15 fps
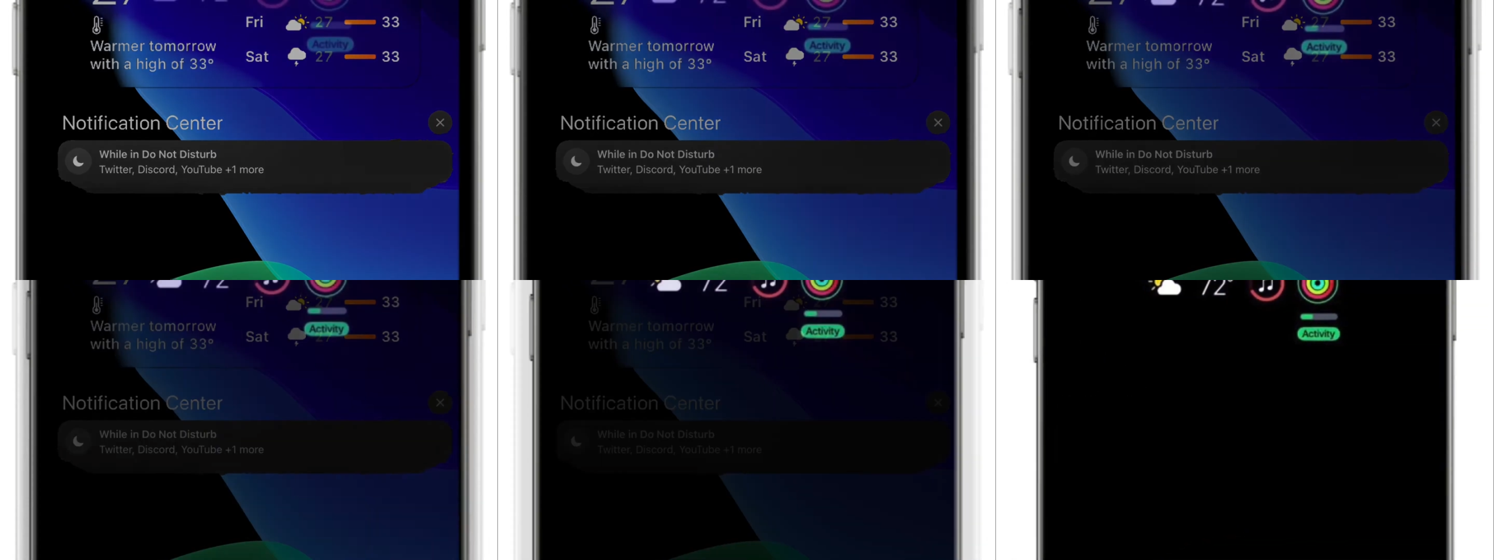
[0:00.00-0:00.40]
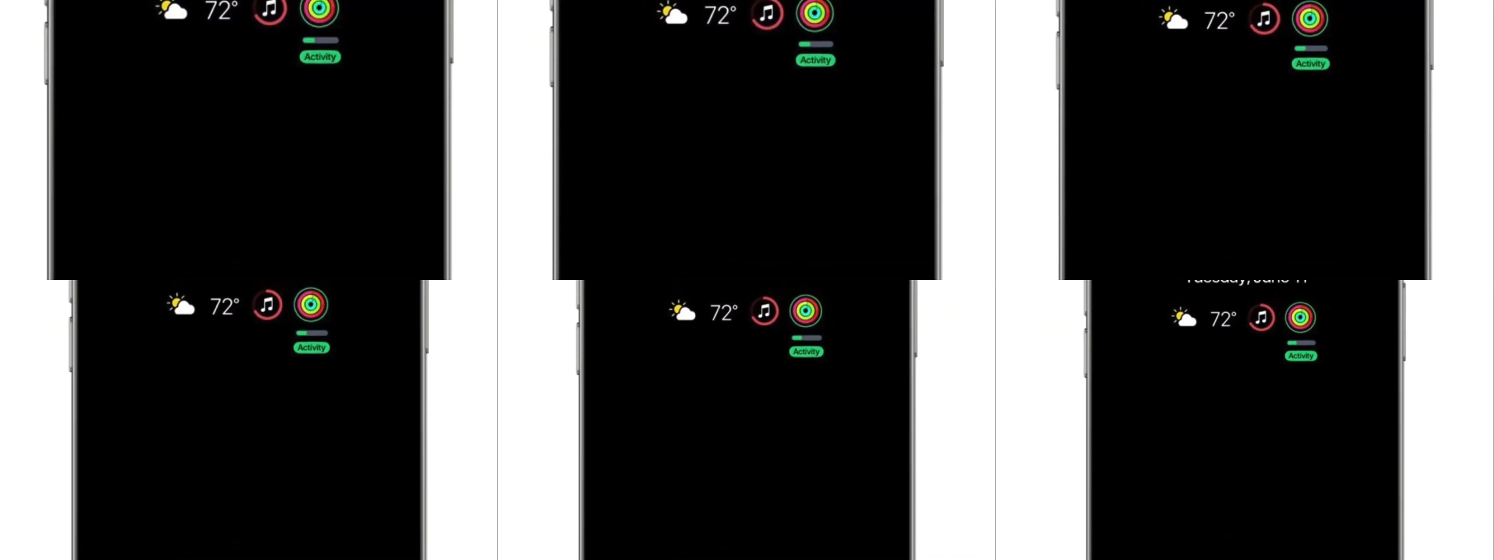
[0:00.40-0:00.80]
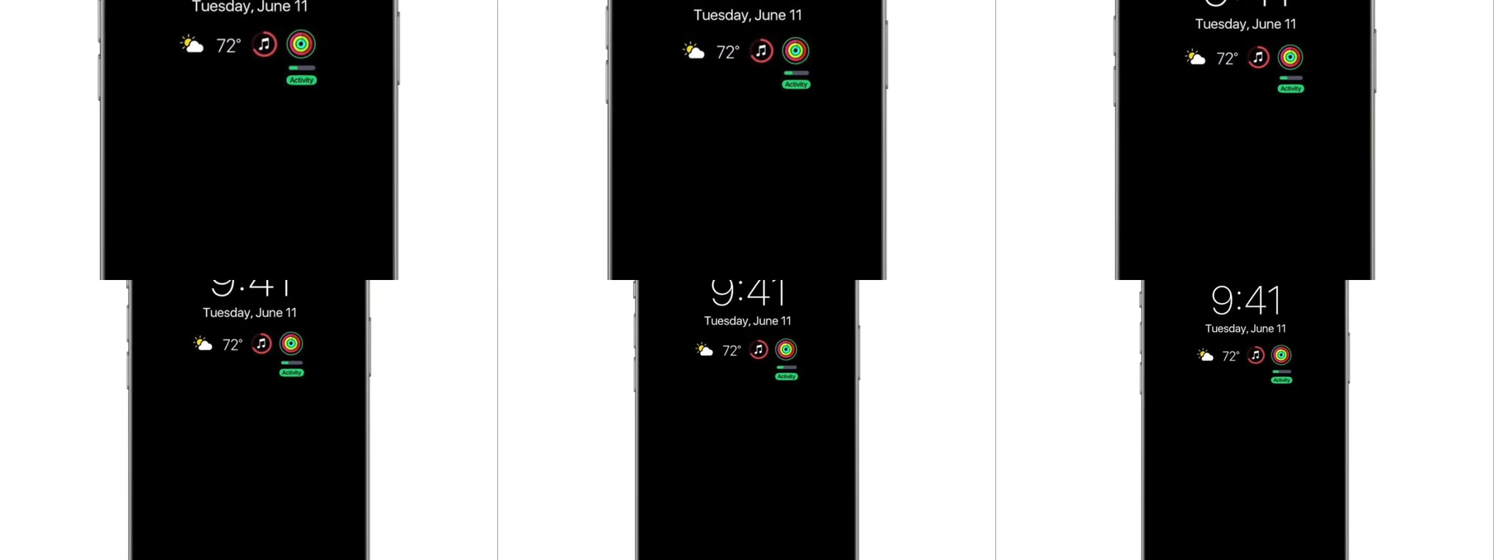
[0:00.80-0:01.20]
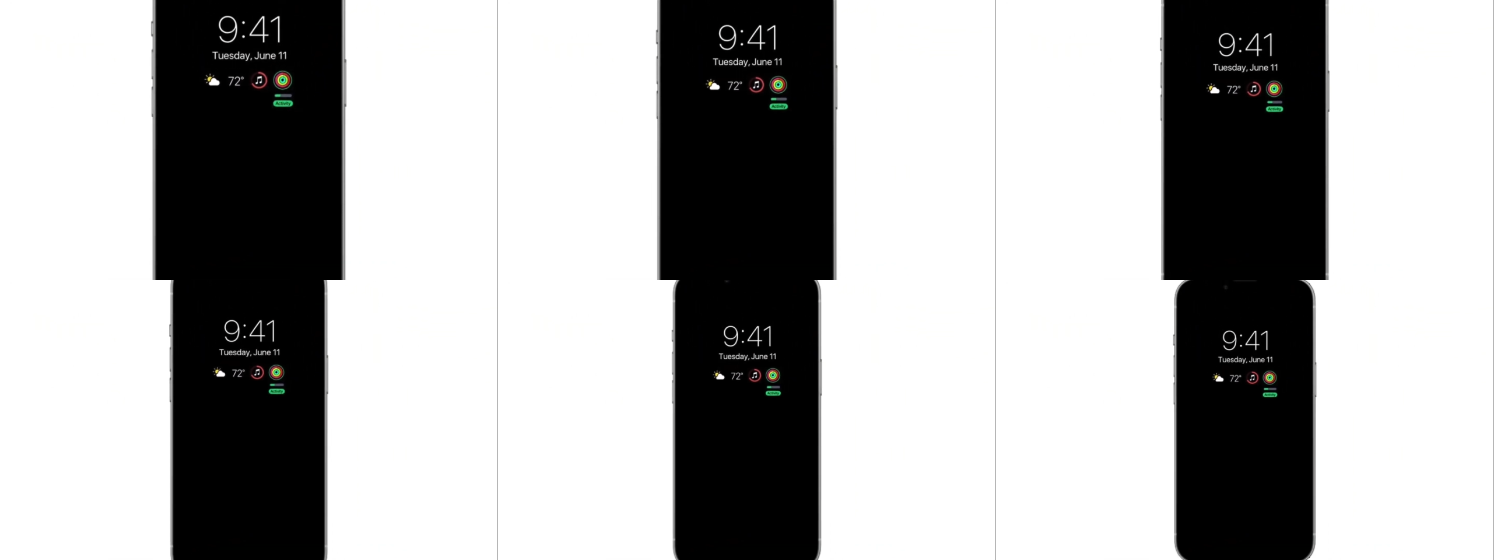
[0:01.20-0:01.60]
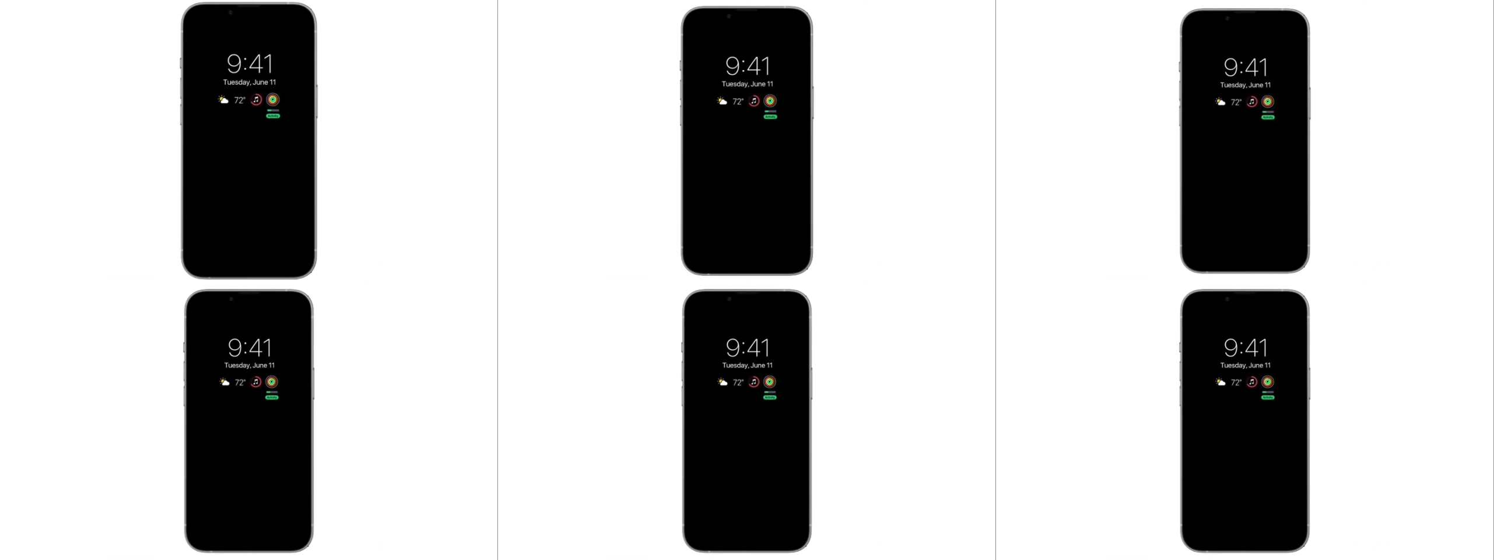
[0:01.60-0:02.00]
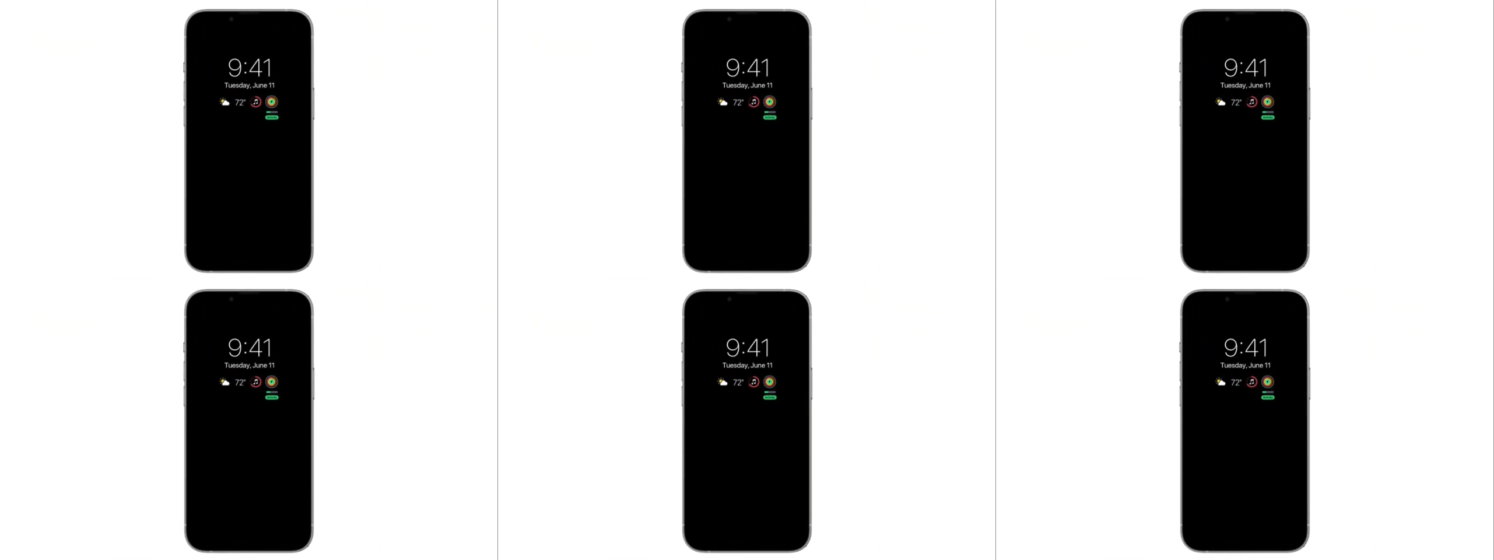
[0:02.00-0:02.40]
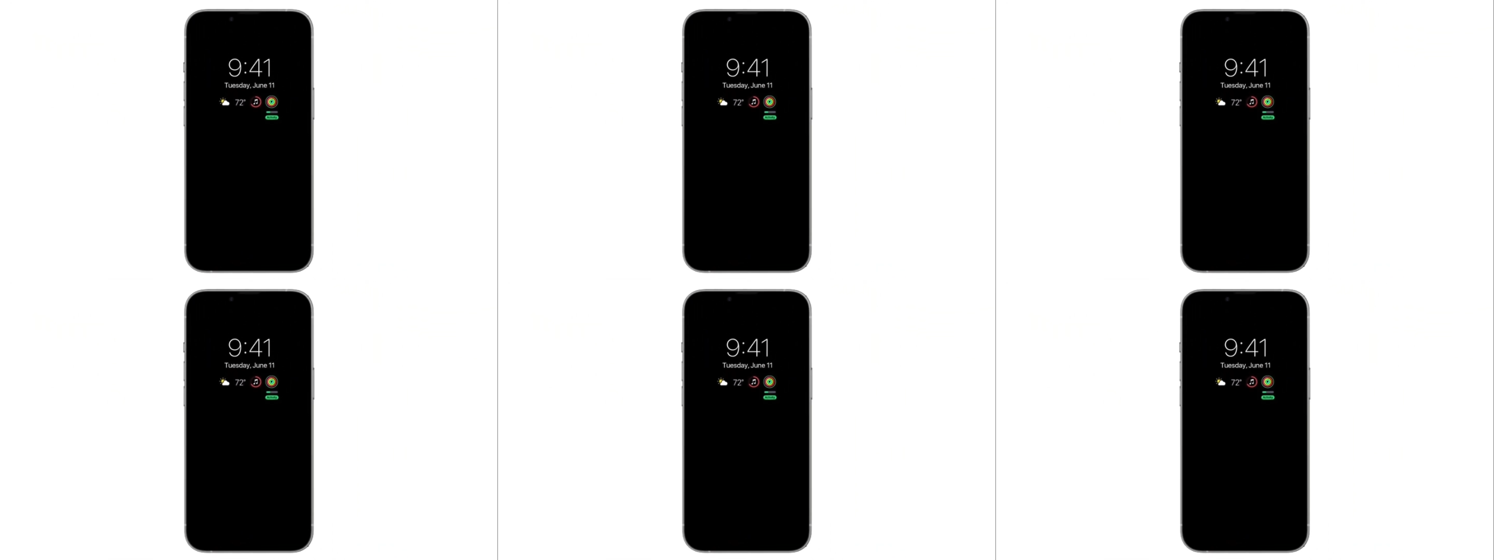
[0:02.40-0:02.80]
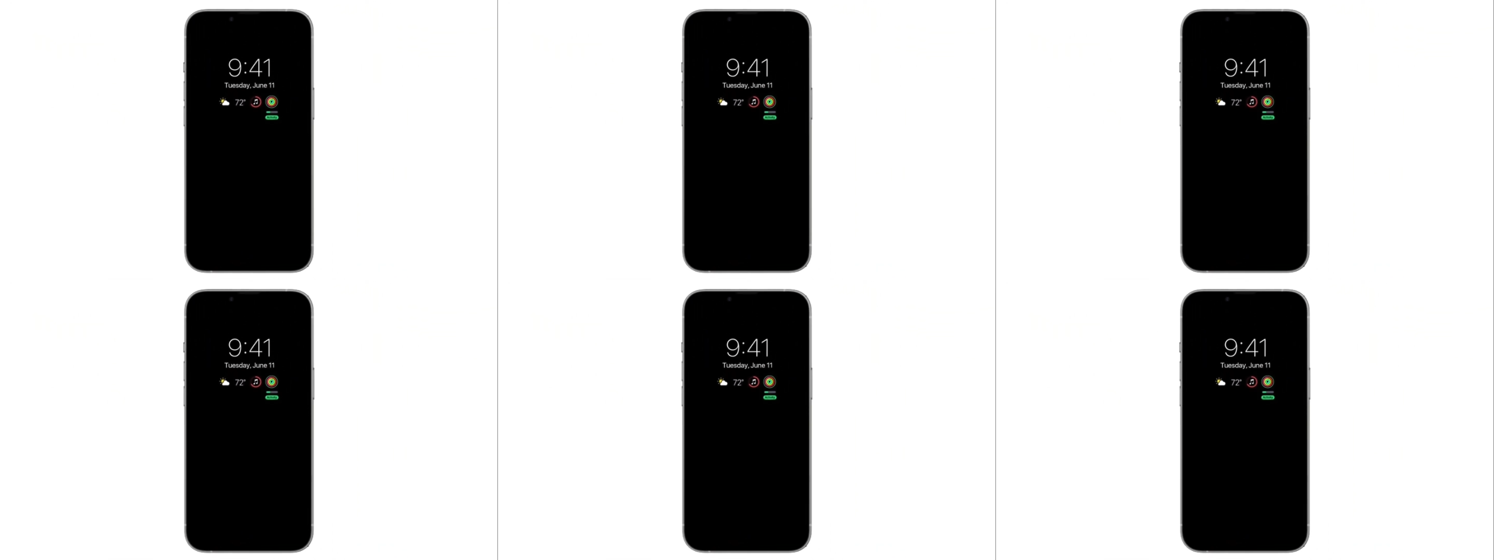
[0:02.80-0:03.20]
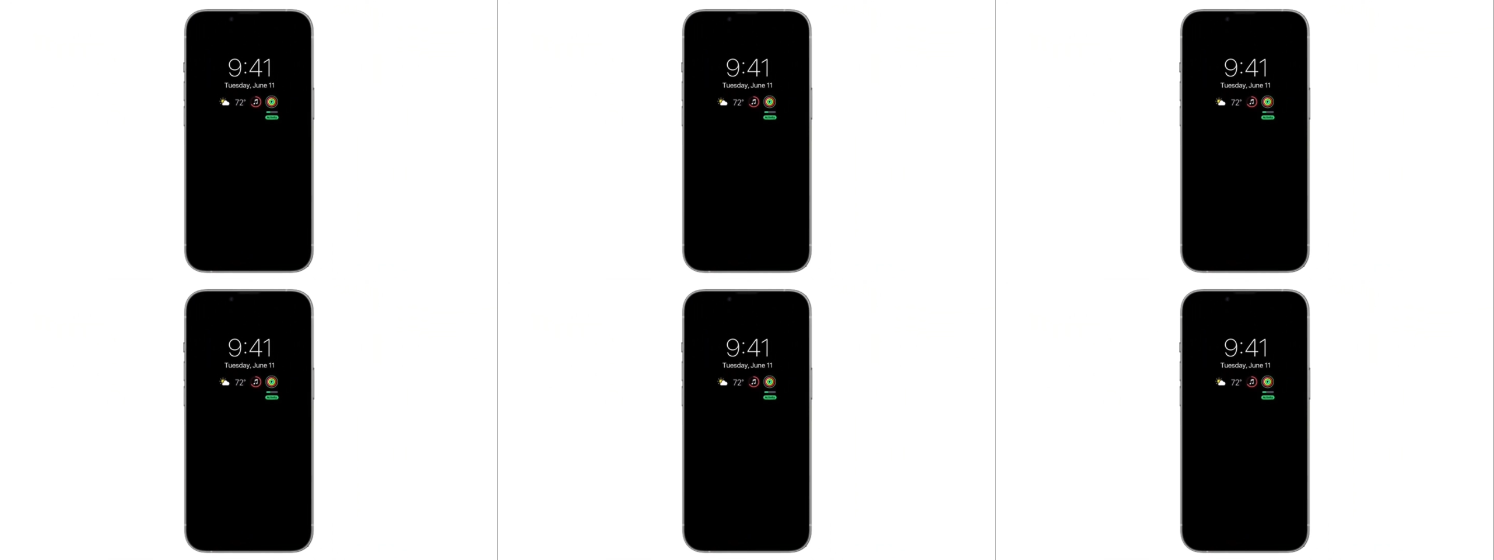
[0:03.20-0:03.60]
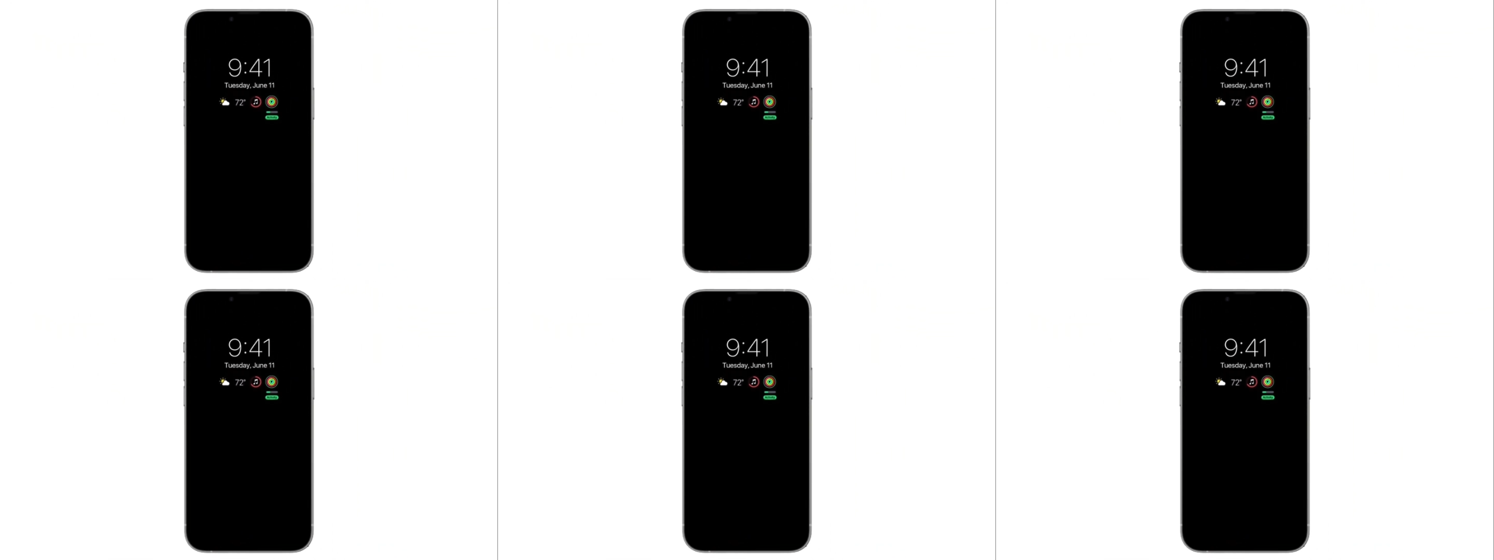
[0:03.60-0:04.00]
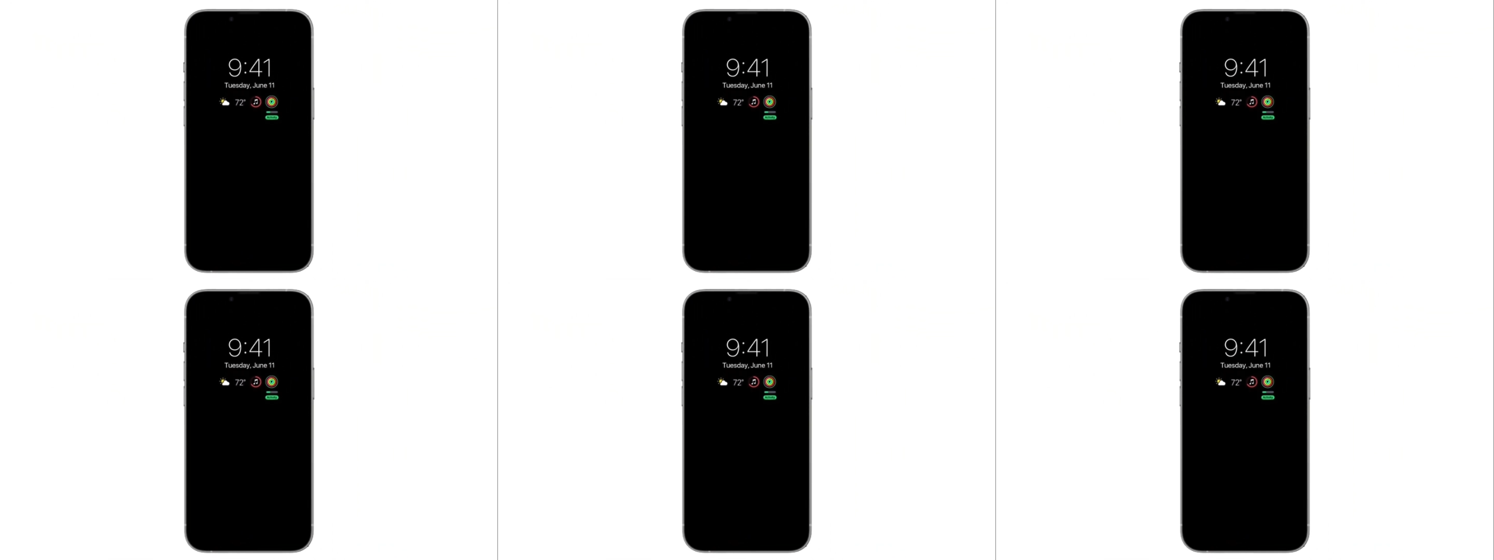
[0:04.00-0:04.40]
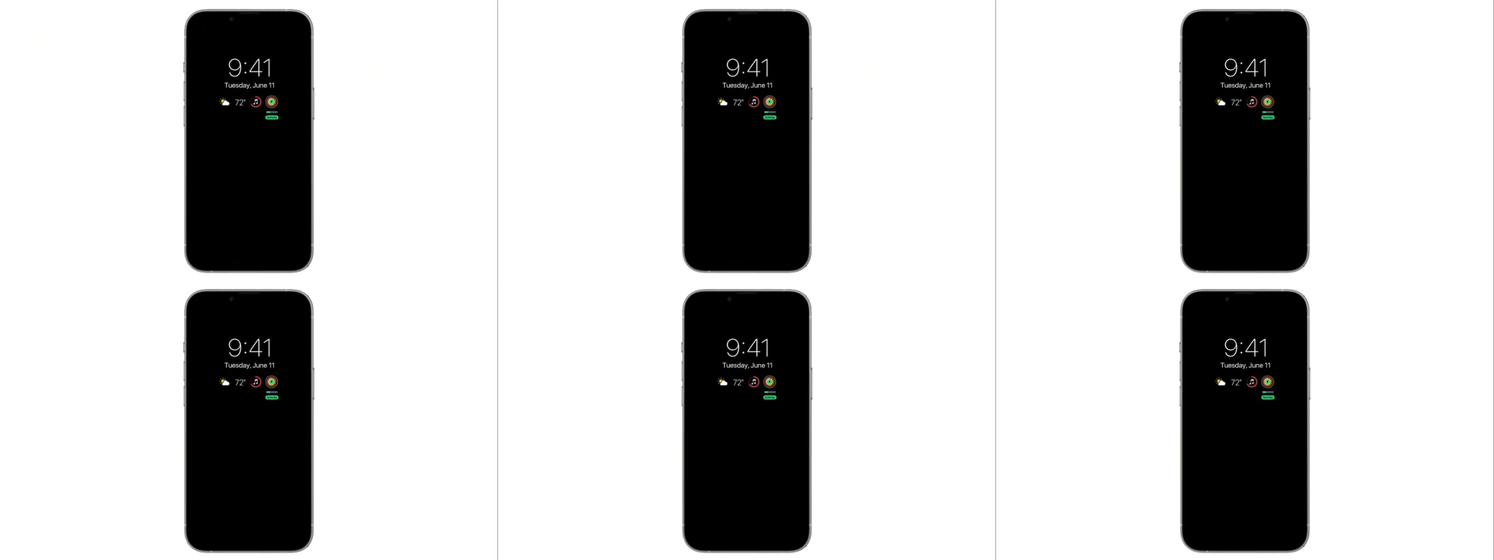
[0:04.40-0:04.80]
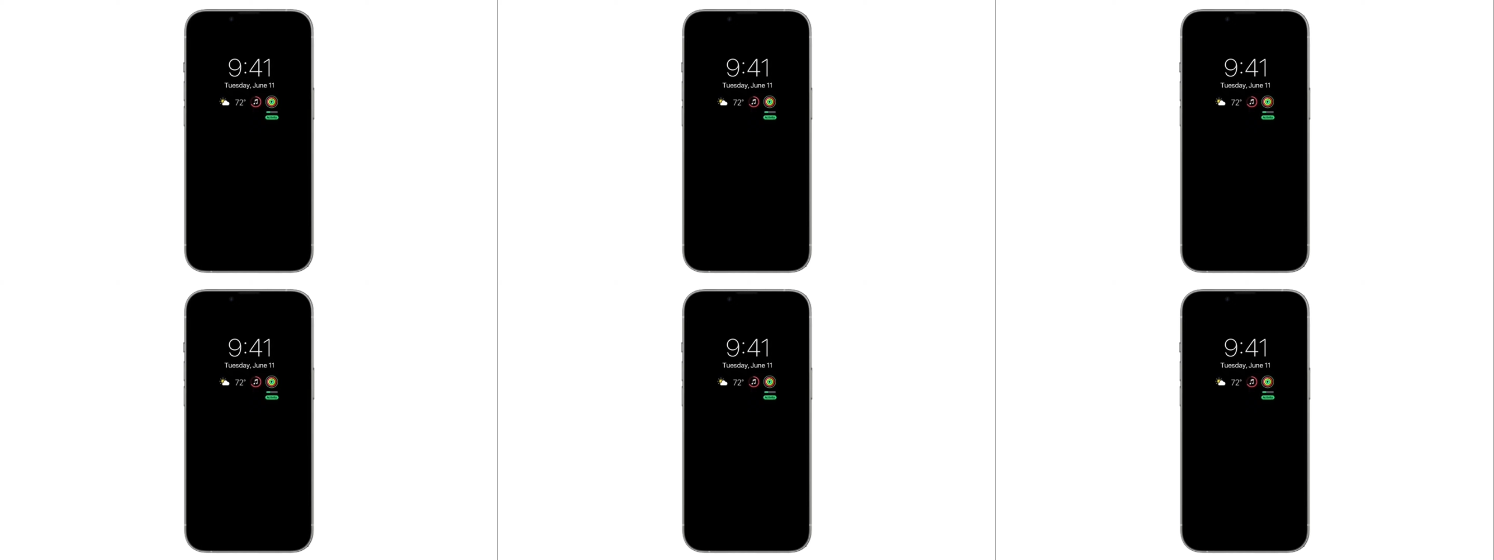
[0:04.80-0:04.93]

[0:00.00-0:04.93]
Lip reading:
No face is visible, so there are no lips to read.